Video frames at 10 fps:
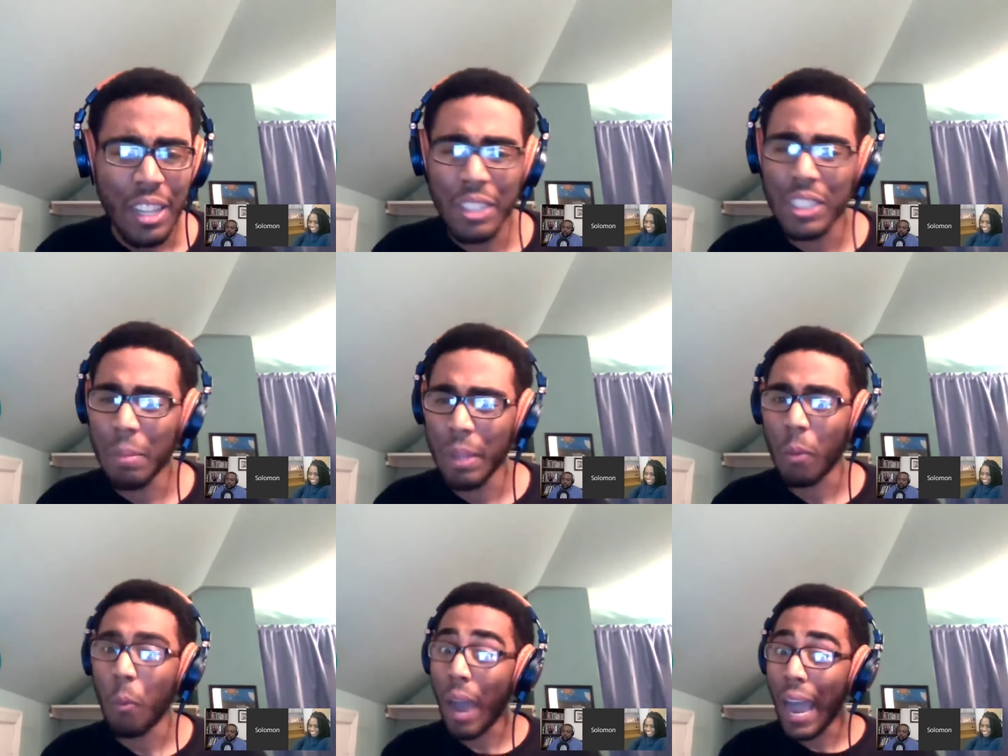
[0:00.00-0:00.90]
They're just going to be
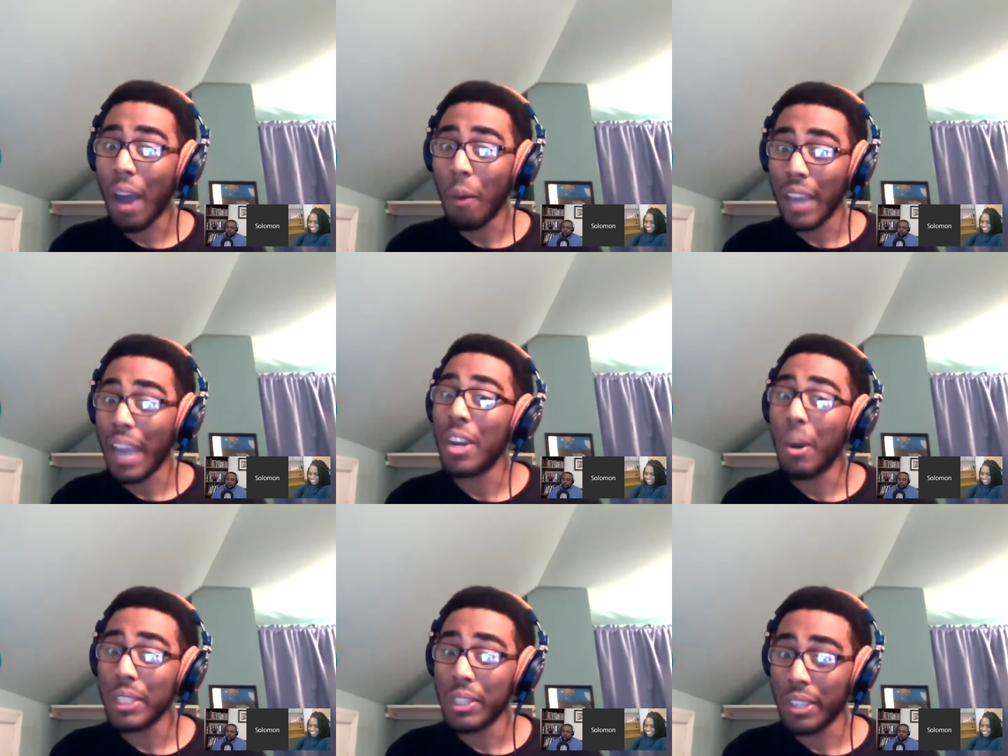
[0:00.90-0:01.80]
like, wow, I
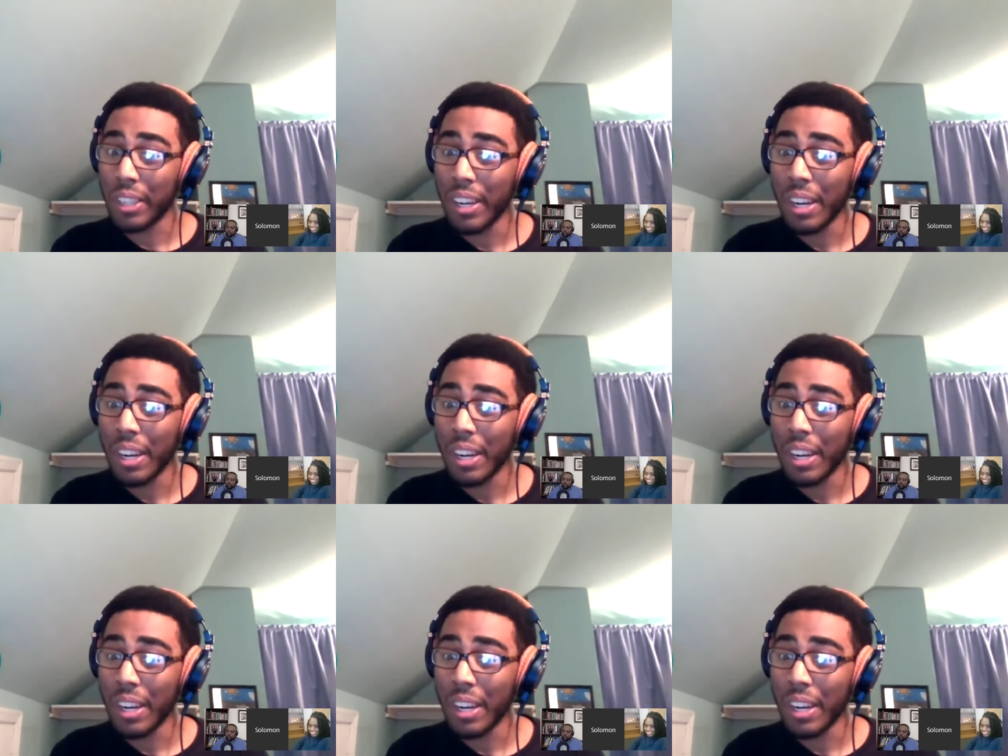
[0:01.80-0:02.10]
know it's Hillary Clinton,